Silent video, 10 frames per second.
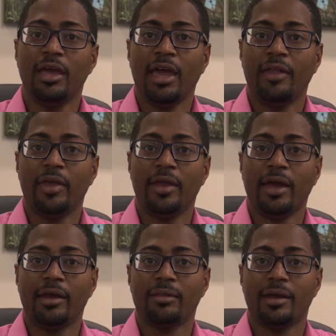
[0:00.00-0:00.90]
and then
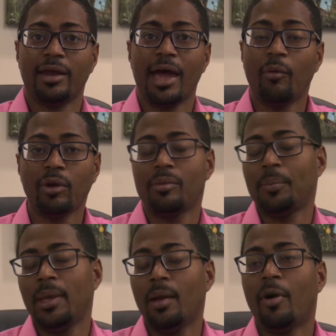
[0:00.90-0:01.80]
I decided I wanted to
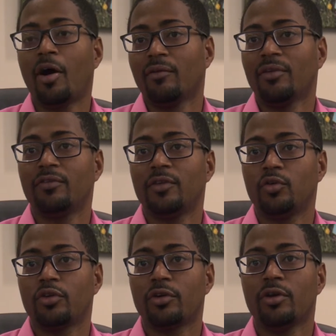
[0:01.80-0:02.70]
be a part of its
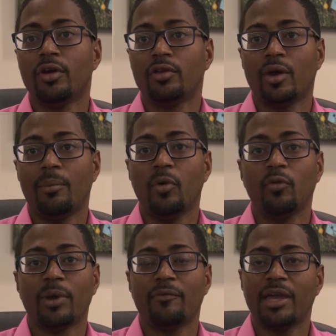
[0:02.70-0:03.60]
future. So I
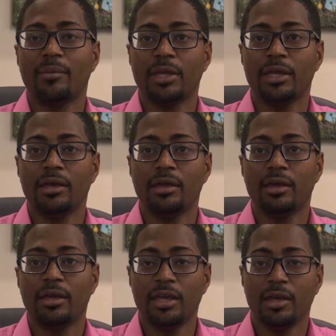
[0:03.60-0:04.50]
moved my family
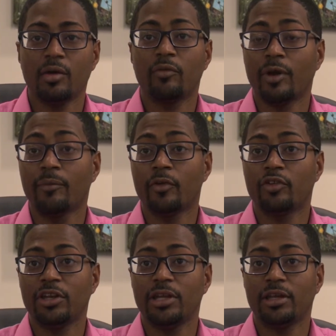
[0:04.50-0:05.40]
here from
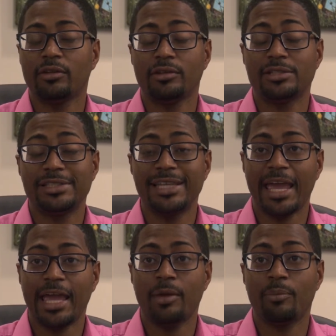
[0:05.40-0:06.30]
Virginia to
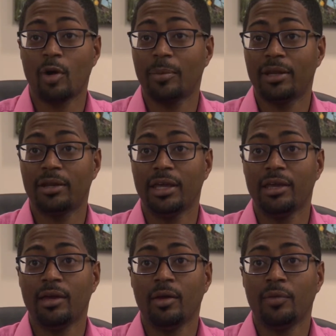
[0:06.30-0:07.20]
stay permanently
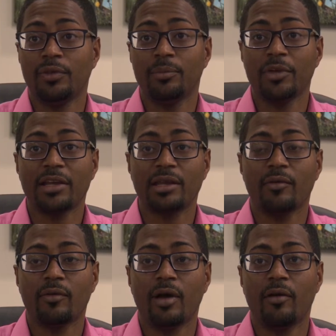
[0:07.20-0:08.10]
with the
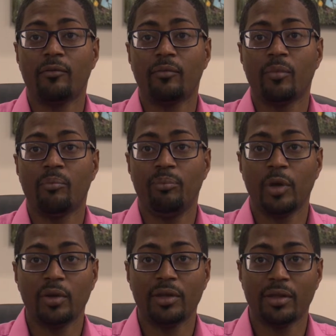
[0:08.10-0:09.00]
objective of
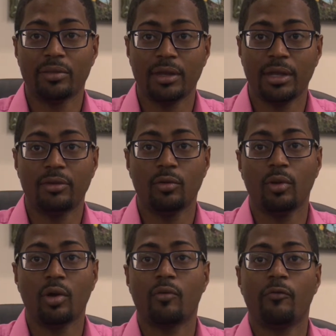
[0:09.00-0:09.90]
building the city to
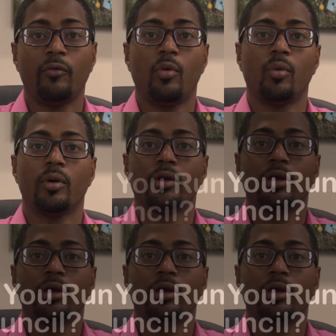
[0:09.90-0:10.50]
look forward.